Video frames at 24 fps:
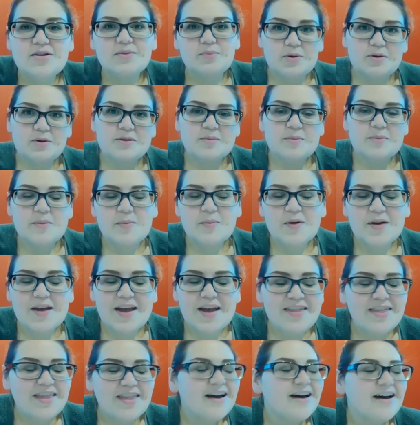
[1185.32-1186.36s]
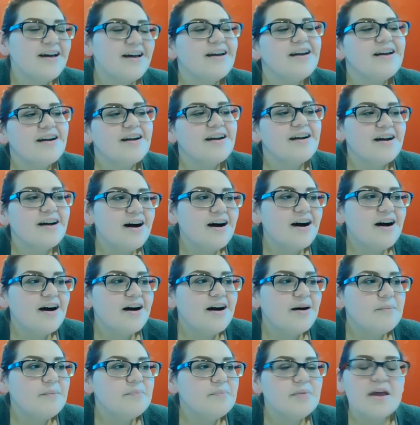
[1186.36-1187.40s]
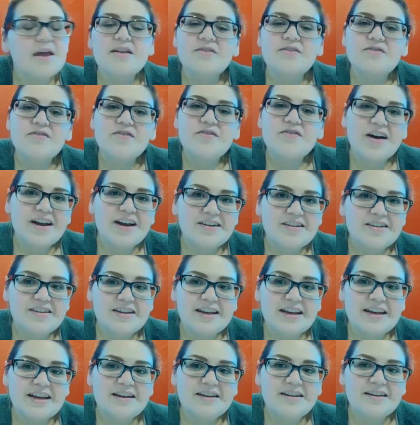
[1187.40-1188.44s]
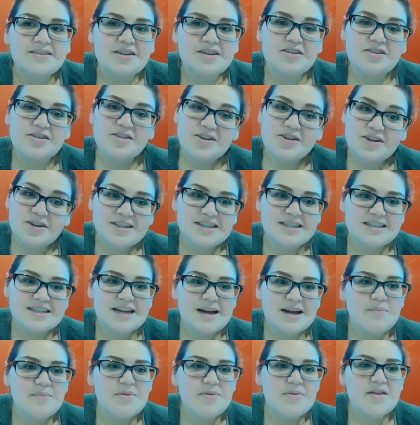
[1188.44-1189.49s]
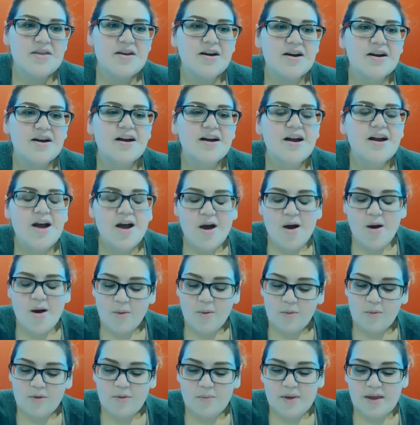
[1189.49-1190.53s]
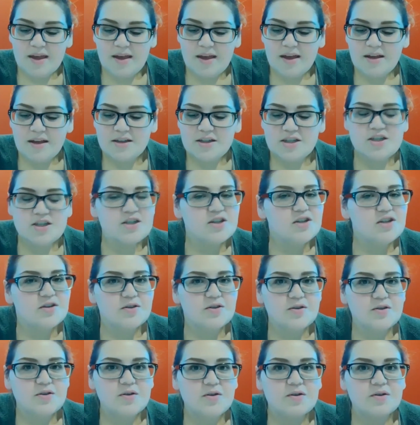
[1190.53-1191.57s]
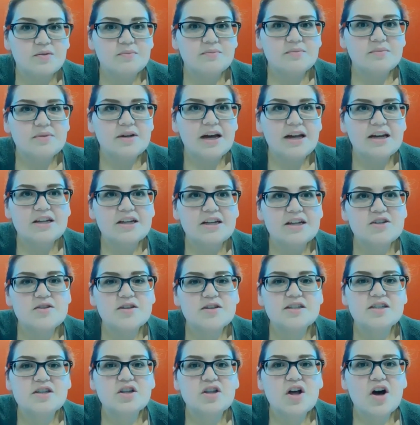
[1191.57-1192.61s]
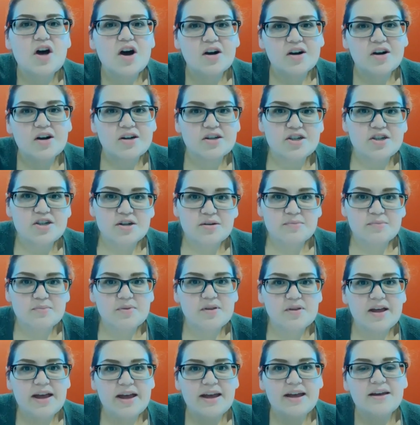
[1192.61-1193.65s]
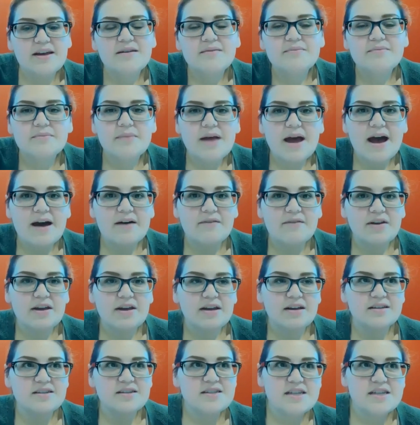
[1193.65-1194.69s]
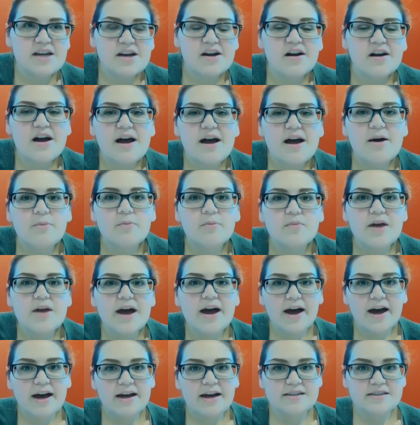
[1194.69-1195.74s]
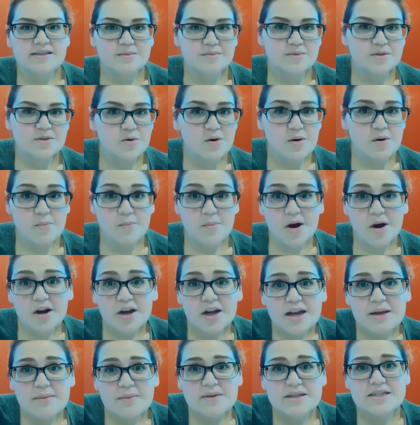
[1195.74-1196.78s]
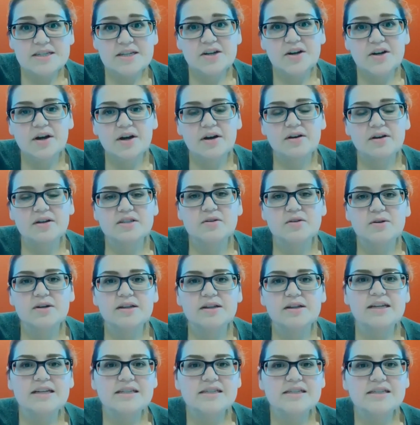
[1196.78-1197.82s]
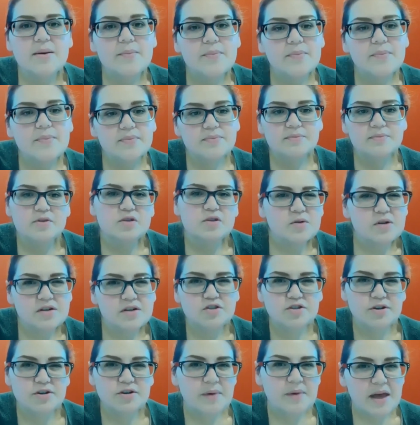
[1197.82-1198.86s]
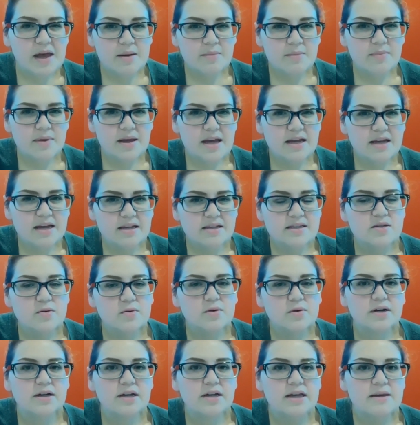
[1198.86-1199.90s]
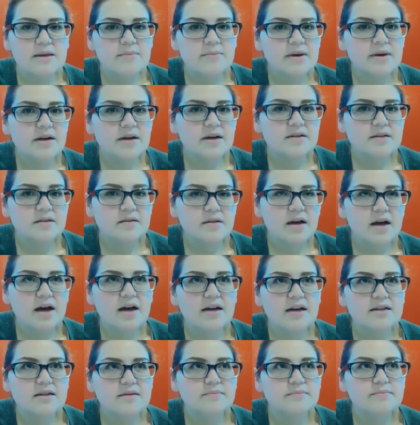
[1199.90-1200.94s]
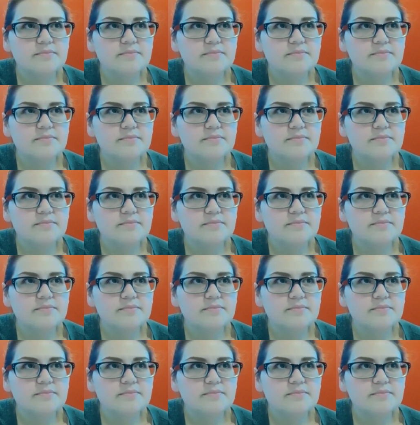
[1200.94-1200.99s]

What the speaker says: So most people get that. And then finally, the third step there will be to kind of do this longer term play, having a CRM that has some sort of marketing materials or at least some sort of drip campaigns or email